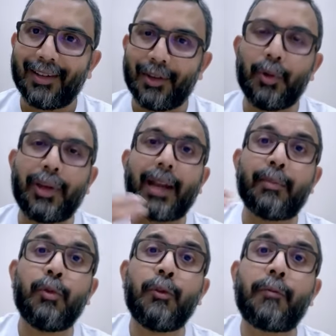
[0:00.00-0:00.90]
you can
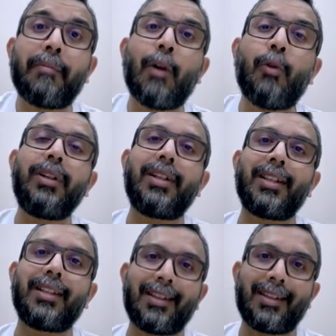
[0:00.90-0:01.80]
move
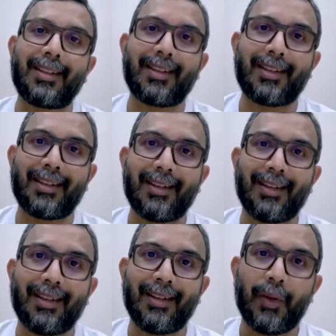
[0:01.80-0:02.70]
mountains.
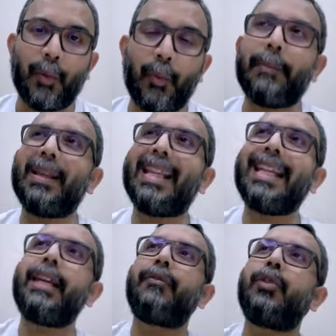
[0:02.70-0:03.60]
With
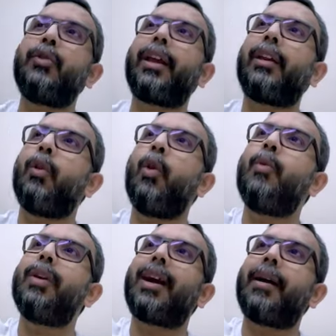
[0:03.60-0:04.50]
belief, you can
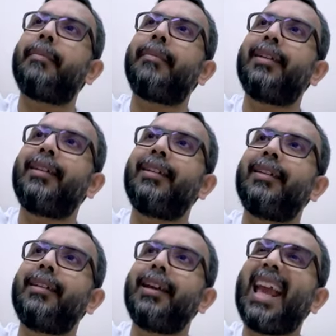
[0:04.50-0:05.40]
overcome
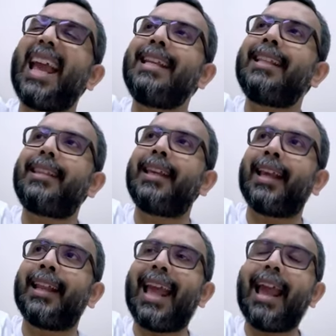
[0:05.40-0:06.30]
anything
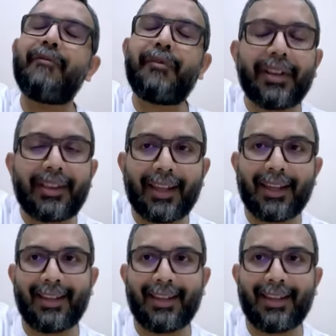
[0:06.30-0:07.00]
and everything.